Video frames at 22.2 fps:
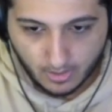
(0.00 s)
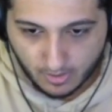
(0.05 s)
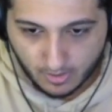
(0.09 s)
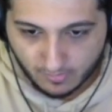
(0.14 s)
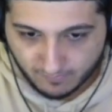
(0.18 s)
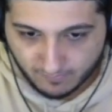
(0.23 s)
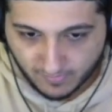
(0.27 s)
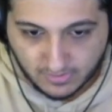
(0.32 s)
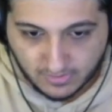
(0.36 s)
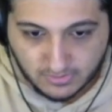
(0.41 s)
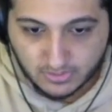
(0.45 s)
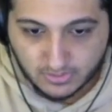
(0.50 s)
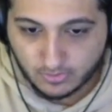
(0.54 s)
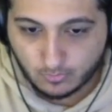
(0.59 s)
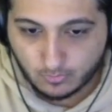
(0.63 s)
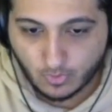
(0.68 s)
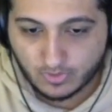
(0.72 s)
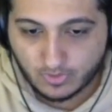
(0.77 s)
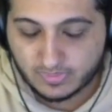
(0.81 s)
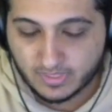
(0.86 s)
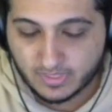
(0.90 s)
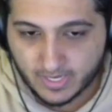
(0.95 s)
Eventually
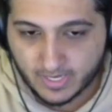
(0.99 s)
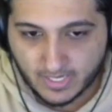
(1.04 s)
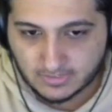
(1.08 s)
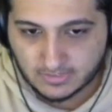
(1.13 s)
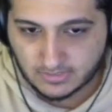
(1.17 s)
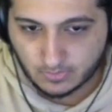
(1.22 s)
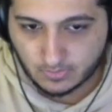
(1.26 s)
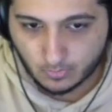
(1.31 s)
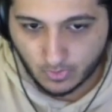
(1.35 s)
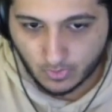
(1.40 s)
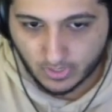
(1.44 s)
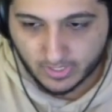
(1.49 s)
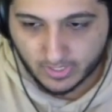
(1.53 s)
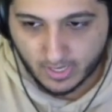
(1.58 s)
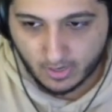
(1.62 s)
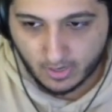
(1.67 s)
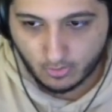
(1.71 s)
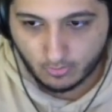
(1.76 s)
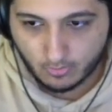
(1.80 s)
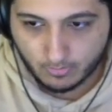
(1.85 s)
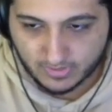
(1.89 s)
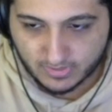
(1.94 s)
one thing has to work
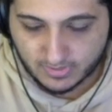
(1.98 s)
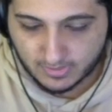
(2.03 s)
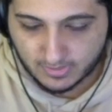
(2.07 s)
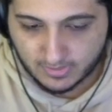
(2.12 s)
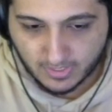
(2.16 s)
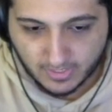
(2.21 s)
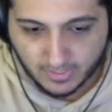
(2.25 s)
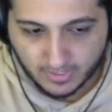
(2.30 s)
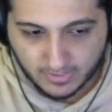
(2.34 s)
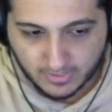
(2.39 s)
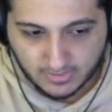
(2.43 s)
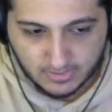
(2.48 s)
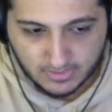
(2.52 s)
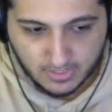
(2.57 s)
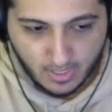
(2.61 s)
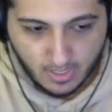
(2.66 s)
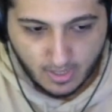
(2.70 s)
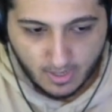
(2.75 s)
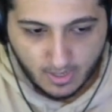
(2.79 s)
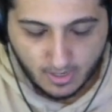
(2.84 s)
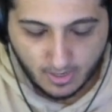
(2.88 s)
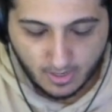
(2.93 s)
out. But the thing is,
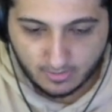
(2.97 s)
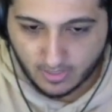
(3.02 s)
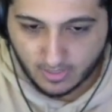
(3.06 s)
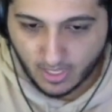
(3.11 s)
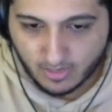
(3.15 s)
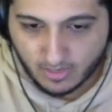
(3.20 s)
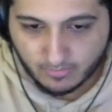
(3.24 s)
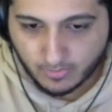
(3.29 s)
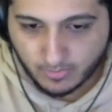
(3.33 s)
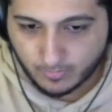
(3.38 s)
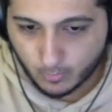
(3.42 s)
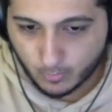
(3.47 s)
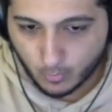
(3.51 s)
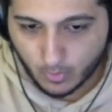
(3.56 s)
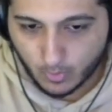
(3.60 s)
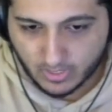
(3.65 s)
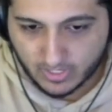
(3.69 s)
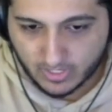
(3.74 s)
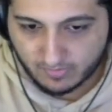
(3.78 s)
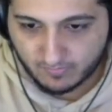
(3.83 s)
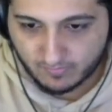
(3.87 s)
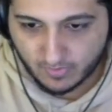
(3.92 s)
a lot of people
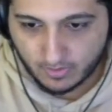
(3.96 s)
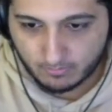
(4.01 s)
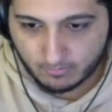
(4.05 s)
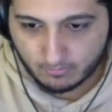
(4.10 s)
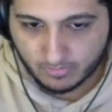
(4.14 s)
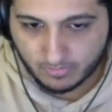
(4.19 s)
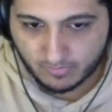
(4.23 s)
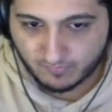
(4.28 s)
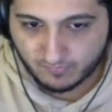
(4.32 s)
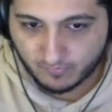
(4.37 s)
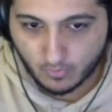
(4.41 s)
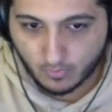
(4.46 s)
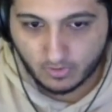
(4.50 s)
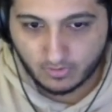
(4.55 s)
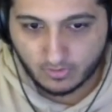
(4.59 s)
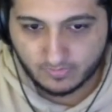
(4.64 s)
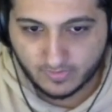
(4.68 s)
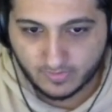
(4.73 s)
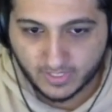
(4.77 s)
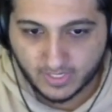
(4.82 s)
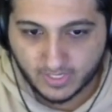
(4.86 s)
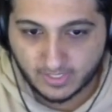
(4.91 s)
will give up
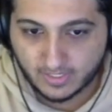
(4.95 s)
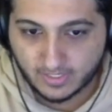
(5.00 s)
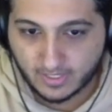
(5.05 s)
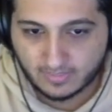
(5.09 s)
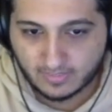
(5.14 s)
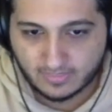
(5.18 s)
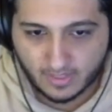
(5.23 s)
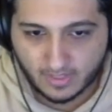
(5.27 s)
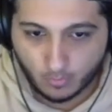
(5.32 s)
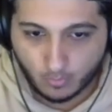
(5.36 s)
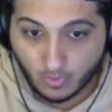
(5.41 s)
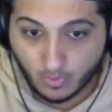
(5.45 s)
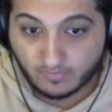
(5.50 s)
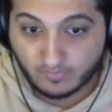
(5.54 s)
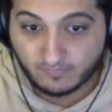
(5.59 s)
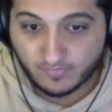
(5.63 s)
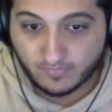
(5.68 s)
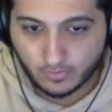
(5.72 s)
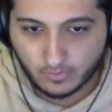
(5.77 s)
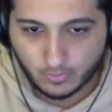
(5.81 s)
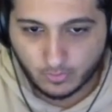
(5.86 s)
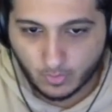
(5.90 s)
before they can get that one
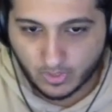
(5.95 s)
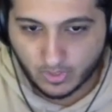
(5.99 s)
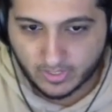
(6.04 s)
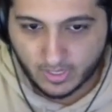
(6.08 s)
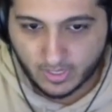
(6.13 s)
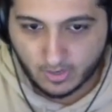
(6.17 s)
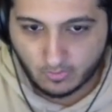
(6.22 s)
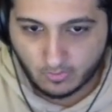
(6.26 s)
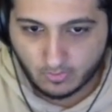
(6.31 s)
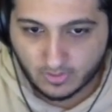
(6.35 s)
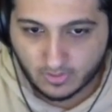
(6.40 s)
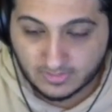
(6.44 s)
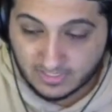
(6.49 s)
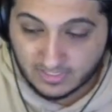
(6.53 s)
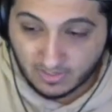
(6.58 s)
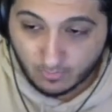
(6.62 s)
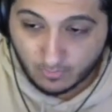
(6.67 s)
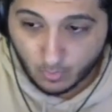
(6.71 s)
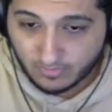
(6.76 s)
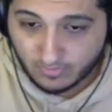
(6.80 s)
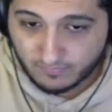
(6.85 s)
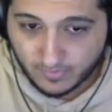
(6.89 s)
video to work out. Cause
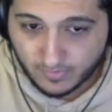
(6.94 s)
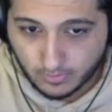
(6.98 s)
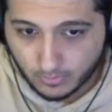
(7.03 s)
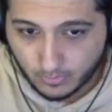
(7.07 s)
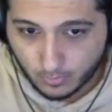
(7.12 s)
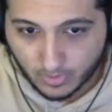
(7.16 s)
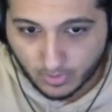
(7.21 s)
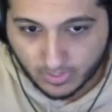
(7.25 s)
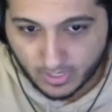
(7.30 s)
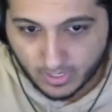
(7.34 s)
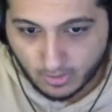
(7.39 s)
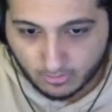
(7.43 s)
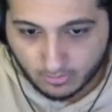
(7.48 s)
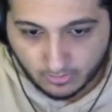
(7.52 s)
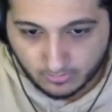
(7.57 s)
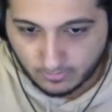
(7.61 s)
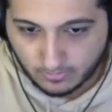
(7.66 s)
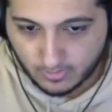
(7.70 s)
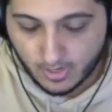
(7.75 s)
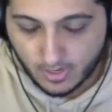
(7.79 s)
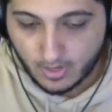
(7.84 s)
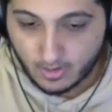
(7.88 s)
that one video to work out
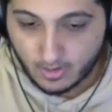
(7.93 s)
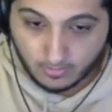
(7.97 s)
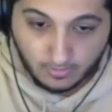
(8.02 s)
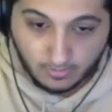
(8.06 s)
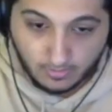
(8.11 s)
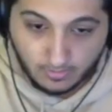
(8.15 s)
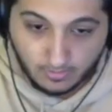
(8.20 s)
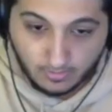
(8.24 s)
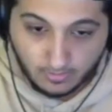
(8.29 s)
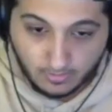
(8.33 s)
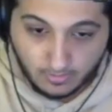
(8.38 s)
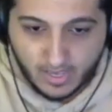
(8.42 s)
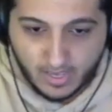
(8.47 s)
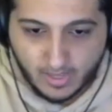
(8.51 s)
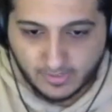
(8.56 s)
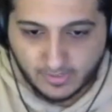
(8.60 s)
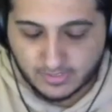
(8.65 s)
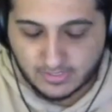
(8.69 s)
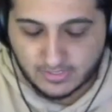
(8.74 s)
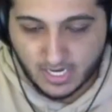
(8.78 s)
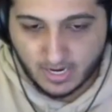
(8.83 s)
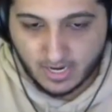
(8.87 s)
could literally be
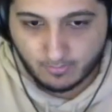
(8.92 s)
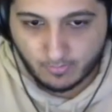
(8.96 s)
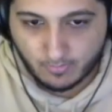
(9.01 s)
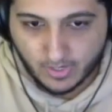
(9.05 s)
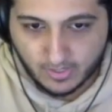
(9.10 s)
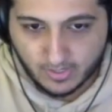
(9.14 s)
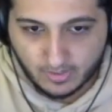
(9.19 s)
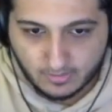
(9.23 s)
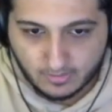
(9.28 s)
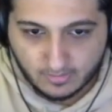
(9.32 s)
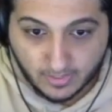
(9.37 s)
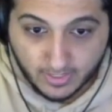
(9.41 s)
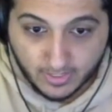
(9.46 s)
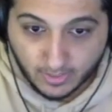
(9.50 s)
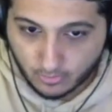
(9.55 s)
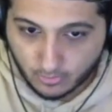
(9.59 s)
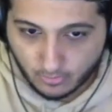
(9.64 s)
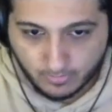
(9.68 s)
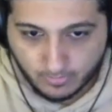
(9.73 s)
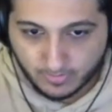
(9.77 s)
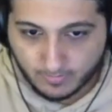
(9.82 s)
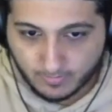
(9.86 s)
at any time, right? Like
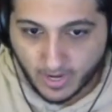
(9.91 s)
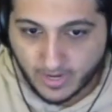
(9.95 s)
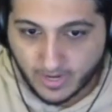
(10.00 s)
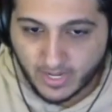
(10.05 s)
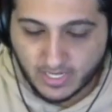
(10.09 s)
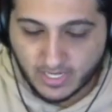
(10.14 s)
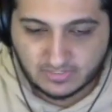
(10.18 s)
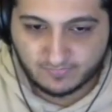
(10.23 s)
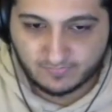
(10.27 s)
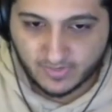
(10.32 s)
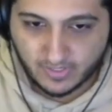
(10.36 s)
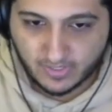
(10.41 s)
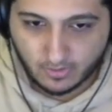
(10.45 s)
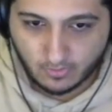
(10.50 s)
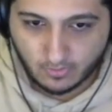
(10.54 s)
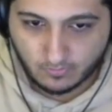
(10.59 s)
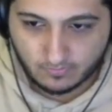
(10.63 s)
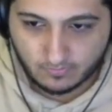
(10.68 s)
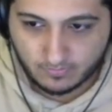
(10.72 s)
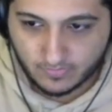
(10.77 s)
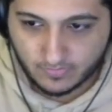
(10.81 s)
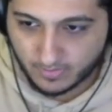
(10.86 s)
it could be my next
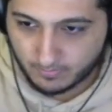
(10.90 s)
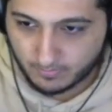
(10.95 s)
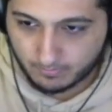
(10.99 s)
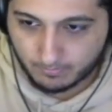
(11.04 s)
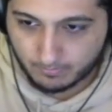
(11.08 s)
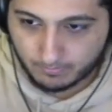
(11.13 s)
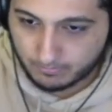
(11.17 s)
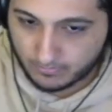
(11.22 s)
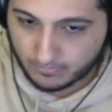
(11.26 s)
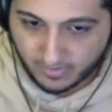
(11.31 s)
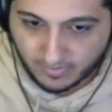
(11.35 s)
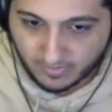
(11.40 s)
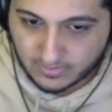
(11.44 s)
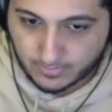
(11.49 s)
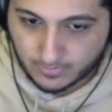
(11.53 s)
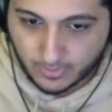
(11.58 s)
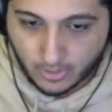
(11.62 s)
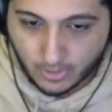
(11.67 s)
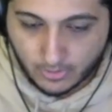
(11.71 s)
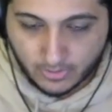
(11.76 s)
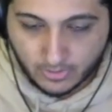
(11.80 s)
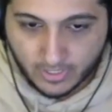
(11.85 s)
video that gives
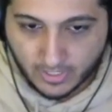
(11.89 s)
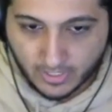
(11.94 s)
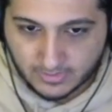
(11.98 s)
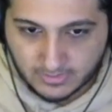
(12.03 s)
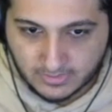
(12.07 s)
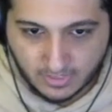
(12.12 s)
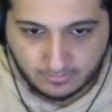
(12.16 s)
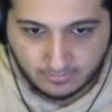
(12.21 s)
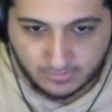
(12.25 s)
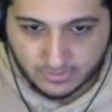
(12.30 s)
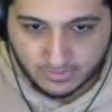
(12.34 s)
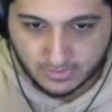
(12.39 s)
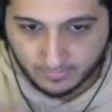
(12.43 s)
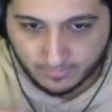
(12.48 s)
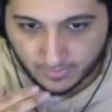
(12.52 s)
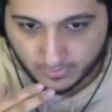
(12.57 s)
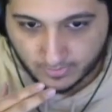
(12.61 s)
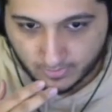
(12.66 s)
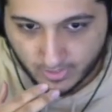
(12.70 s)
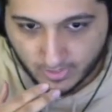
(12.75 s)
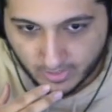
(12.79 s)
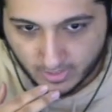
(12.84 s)
me one hundred K subs or
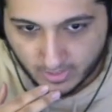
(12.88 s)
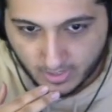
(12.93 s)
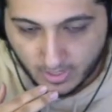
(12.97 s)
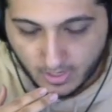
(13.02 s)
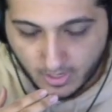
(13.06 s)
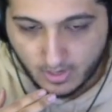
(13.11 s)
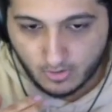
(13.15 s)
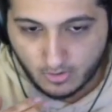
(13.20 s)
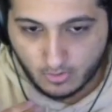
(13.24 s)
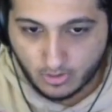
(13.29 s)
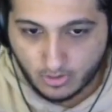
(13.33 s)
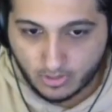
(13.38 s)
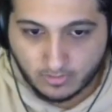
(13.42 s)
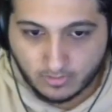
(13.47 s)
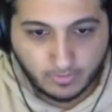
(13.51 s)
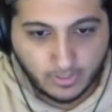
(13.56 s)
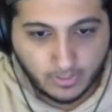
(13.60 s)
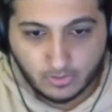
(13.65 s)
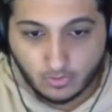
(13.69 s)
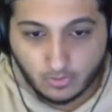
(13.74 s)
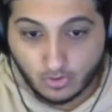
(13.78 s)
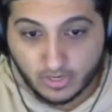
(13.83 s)
something, right? Or it
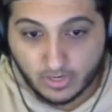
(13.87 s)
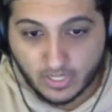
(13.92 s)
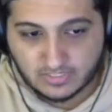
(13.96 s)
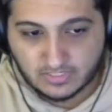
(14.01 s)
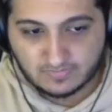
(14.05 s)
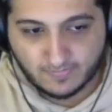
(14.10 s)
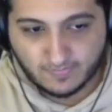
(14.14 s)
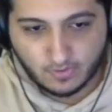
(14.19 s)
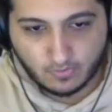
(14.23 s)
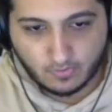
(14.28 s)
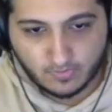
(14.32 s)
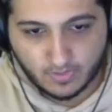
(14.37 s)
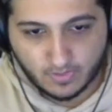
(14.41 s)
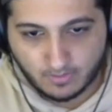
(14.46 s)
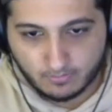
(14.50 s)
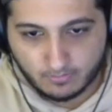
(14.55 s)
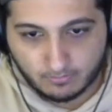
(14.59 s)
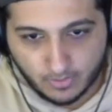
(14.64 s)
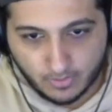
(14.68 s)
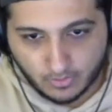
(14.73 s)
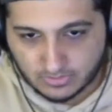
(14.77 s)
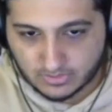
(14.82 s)
could be your next video
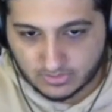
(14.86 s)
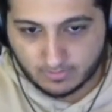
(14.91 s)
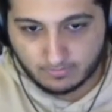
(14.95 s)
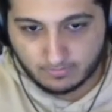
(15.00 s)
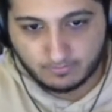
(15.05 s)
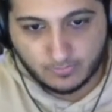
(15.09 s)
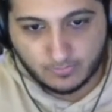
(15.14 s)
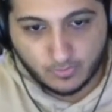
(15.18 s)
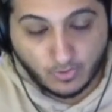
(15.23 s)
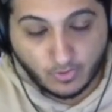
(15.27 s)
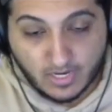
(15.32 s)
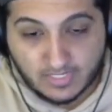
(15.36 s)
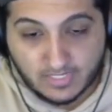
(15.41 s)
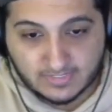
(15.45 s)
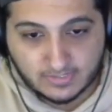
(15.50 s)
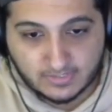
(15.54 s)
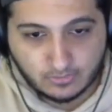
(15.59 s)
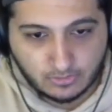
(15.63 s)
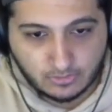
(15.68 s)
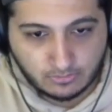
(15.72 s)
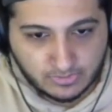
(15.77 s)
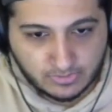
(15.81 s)
that blows up your
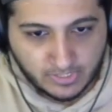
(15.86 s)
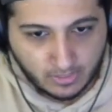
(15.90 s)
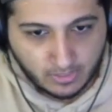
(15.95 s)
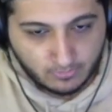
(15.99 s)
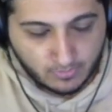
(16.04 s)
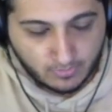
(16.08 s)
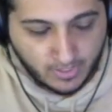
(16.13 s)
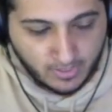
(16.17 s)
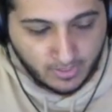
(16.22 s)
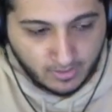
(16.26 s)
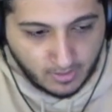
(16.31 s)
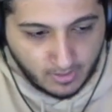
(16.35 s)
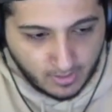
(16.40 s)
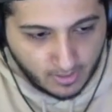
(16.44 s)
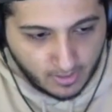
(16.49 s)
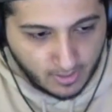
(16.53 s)
guys' YouTube channel, right?